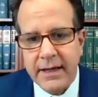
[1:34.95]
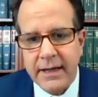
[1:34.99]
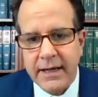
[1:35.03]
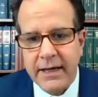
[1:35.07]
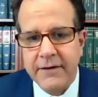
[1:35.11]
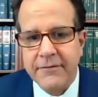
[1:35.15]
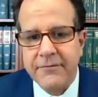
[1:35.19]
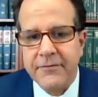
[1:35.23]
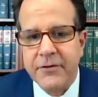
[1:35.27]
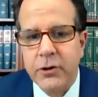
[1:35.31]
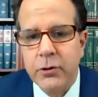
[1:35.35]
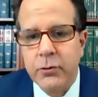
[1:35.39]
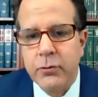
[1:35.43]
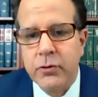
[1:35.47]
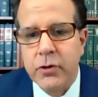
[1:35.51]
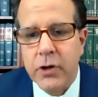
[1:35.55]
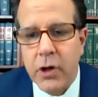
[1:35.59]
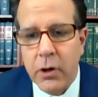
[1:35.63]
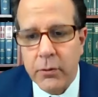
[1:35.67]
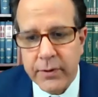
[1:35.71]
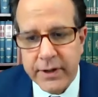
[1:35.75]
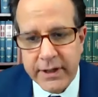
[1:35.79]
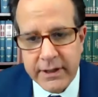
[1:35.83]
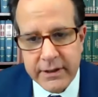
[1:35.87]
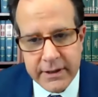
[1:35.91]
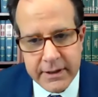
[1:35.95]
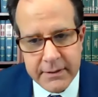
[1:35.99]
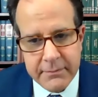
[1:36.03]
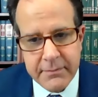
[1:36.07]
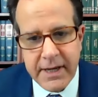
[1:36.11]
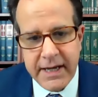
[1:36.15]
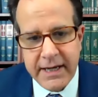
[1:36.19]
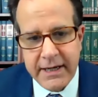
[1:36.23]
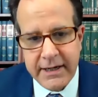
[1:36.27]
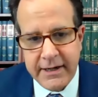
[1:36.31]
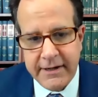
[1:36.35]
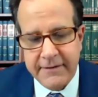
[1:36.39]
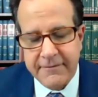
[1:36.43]
if you knowingly
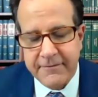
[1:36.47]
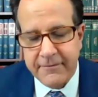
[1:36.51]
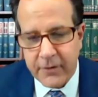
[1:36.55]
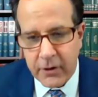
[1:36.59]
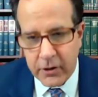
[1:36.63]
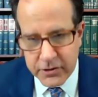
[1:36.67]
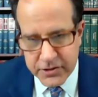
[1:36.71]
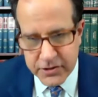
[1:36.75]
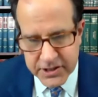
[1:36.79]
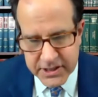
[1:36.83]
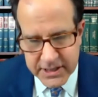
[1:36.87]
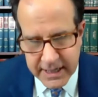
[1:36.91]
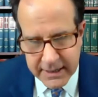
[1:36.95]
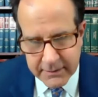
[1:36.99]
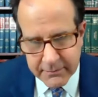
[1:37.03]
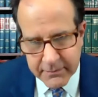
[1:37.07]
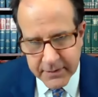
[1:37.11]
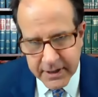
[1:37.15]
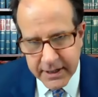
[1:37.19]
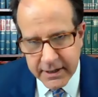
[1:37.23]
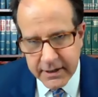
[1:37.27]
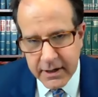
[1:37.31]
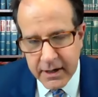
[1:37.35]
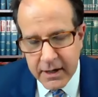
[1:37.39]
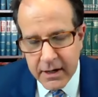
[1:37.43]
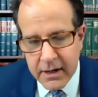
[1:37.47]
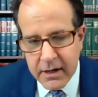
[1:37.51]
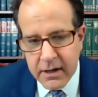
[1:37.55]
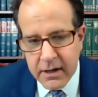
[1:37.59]
make a false statement